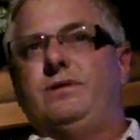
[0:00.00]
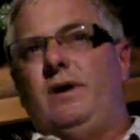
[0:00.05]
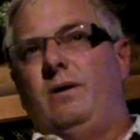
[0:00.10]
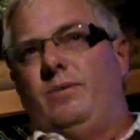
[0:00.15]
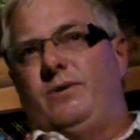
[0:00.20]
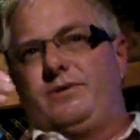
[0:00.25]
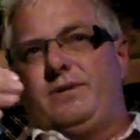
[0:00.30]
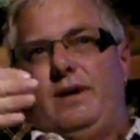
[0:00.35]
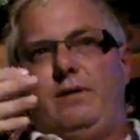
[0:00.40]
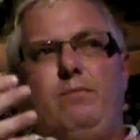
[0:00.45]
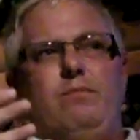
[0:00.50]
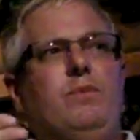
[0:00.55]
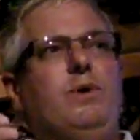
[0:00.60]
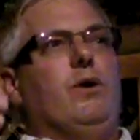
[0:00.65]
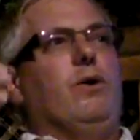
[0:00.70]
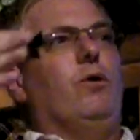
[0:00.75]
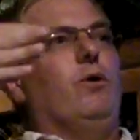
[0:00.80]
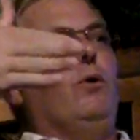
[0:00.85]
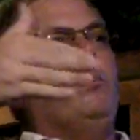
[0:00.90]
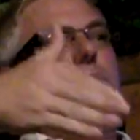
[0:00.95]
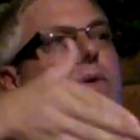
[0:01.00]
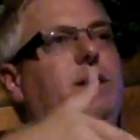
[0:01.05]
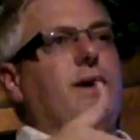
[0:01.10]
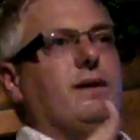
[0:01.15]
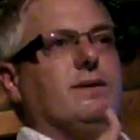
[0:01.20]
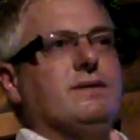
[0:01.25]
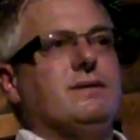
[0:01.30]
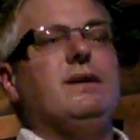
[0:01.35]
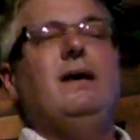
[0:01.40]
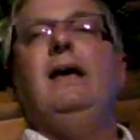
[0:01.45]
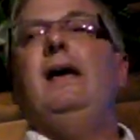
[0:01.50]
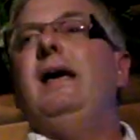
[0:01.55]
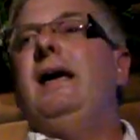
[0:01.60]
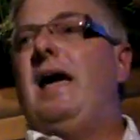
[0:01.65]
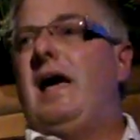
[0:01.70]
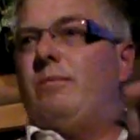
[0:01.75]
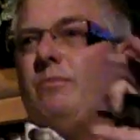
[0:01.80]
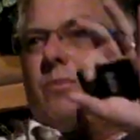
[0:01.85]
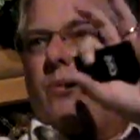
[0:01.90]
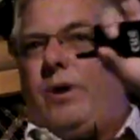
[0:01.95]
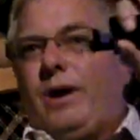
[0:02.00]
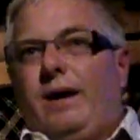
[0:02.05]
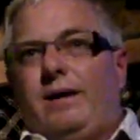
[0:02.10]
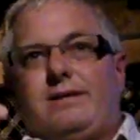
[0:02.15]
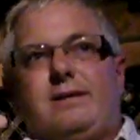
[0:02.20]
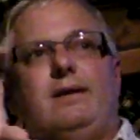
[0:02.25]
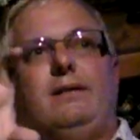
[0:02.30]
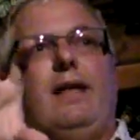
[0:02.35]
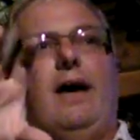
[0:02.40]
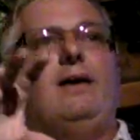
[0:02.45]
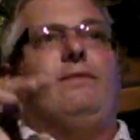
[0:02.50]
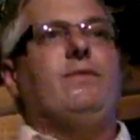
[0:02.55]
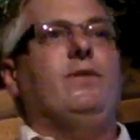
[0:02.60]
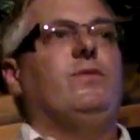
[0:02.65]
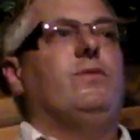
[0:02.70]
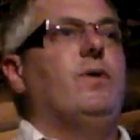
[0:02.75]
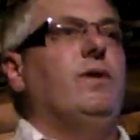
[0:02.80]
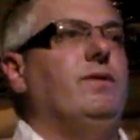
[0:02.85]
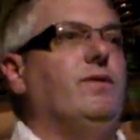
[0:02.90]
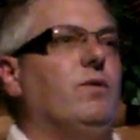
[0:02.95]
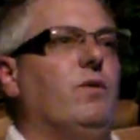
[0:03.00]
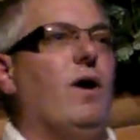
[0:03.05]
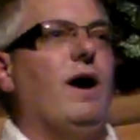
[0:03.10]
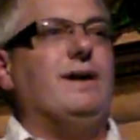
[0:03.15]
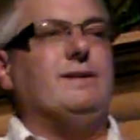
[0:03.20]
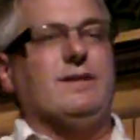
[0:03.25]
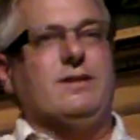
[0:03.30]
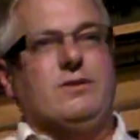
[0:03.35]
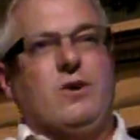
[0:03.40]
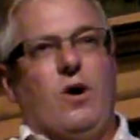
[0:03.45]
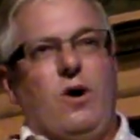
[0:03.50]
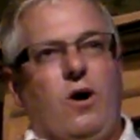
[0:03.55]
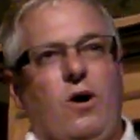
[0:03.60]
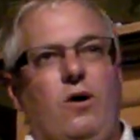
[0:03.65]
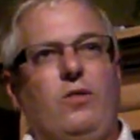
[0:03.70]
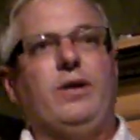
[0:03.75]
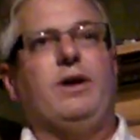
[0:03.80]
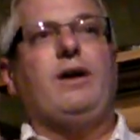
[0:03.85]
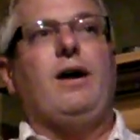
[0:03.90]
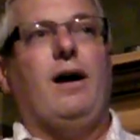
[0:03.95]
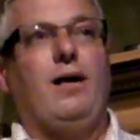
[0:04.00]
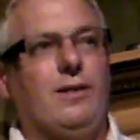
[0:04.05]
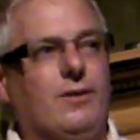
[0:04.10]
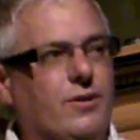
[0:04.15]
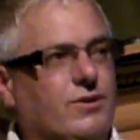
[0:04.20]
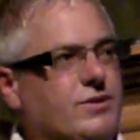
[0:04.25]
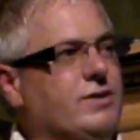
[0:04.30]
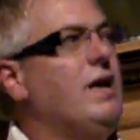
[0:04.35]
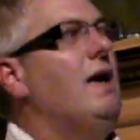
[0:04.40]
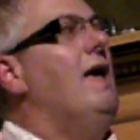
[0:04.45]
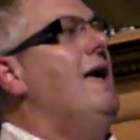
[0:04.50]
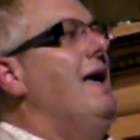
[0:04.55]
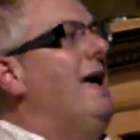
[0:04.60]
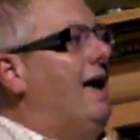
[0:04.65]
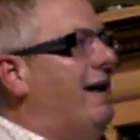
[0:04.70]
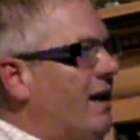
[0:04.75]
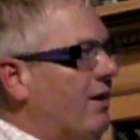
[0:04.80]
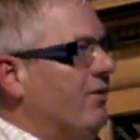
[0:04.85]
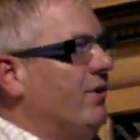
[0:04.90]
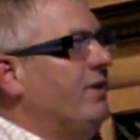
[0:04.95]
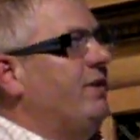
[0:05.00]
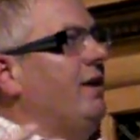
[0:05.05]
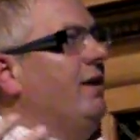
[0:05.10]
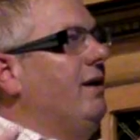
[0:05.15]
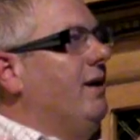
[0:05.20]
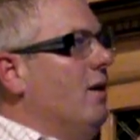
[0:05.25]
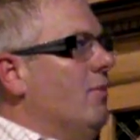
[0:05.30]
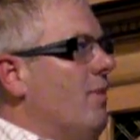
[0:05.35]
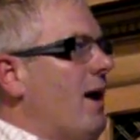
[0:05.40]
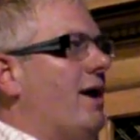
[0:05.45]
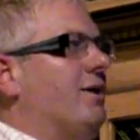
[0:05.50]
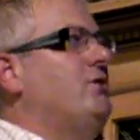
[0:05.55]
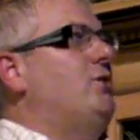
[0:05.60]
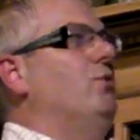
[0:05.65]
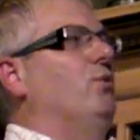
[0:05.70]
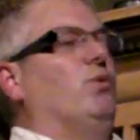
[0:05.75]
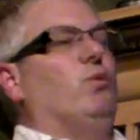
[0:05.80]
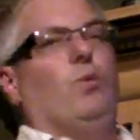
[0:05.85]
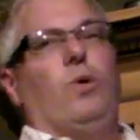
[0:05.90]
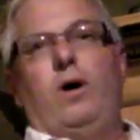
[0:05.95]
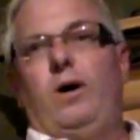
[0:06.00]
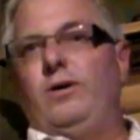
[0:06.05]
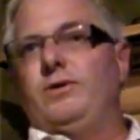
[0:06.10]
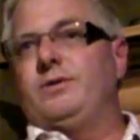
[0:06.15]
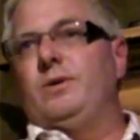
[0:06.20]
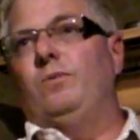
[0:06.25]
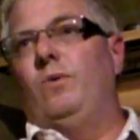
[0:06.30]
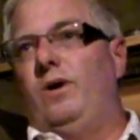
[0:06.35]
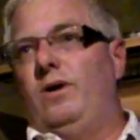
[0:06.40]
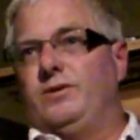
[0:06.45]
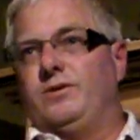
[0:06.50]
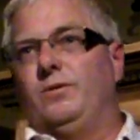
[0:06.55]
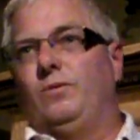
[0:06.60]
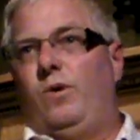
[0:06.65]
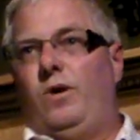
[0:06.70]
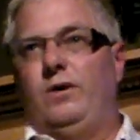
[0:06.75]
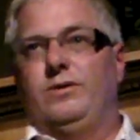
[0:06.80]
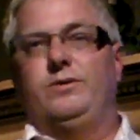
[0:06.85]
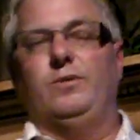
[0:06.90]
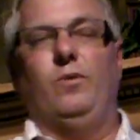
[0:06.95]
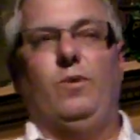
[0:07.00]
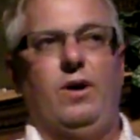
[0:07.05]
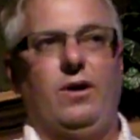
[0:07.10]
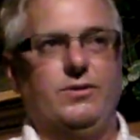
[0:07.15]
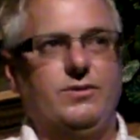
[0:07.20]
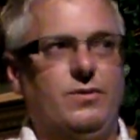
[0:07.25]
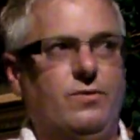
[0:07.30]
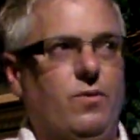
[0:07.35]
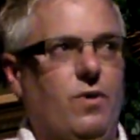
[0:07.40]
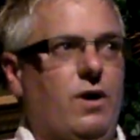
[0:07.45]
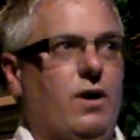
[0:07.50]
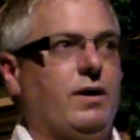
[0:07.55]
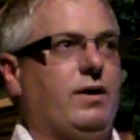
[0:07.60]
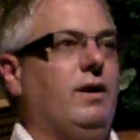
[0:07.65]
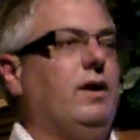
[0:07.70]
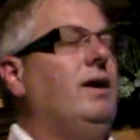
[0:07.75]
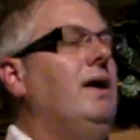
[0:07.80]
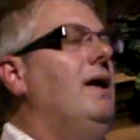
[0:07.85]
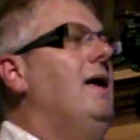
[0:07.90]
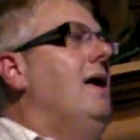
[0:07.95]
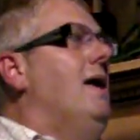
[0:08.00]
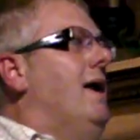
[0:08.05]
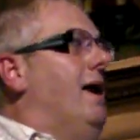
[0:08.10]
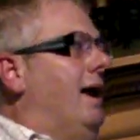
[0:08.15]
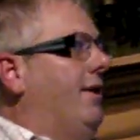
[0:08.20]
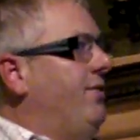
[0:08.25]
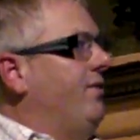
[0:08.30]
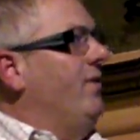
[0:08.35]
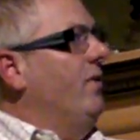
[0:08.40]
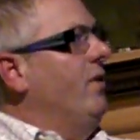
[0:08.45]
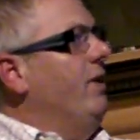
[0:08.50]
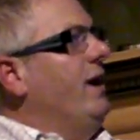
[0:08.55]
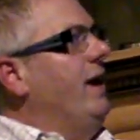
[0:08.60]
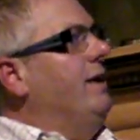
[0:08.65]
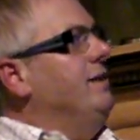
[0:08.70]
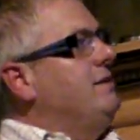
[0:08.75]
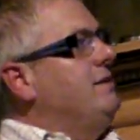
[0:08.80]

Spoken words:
almost like mural piece, and bring it to life in front of your eyes as all the colors and everything come at you with walls and walls and walls and walls of water. At the very end,